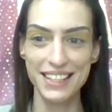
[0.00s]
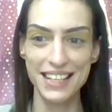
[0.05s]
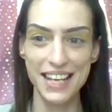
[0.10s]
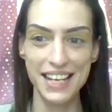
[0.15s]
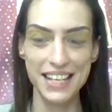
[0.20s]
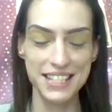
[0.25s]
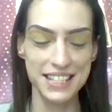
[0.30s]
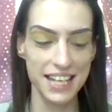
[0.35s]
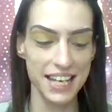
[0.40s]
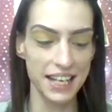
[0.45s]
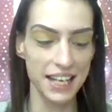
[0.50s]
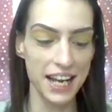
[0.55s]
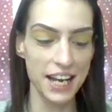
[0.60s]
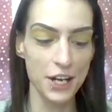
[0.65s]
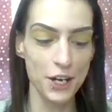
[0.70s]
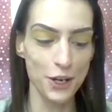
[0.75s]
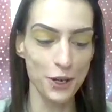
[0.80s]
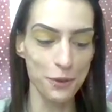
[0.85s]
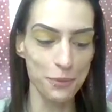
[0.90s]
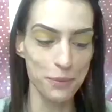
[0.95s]
He's like,
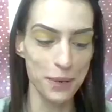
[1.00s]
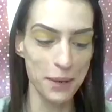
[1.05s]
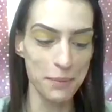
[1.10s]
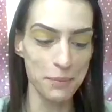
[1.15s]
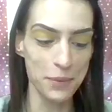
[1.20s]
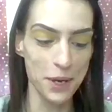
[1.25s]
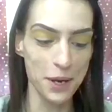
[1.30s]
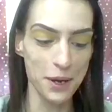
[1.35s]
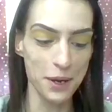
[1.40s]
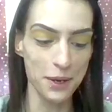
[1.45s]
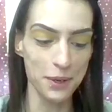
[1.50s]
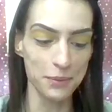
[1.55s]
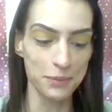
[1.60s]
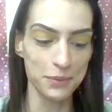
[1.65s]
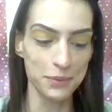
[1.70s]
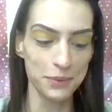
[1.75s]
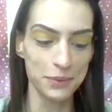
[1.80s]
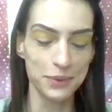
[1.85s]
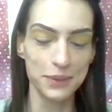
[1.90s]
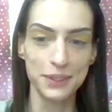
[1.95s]
I heard my
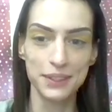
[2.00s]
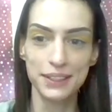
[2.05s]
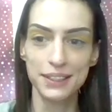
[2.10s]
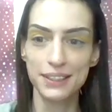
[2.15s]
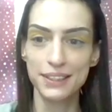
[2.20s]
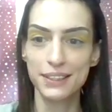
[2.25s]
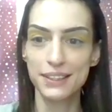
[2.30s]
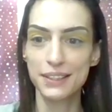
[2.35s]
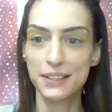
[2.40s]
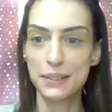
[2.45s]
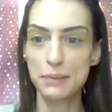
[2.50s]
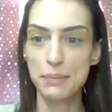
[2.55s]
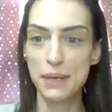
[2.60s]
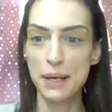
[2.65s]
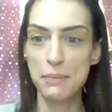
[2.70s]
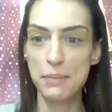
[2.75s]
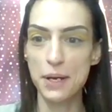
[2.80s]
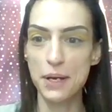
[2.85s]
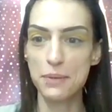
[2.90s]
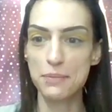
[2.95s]
mom's
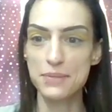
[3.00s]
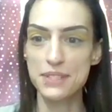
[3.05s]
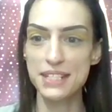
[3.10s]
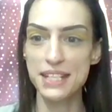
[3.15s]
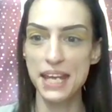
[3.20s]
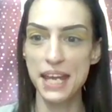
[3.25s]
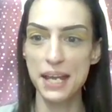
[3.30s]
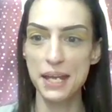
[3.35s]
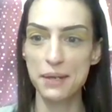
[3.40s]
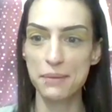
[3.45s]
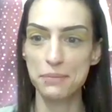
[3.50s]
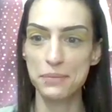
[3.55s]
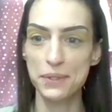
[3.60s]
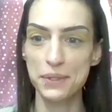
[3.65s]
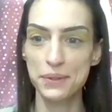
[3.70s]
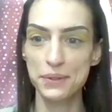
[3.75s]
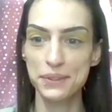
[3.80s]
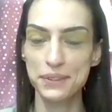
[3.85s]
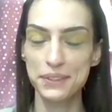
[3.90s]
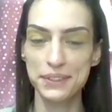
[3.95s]
name.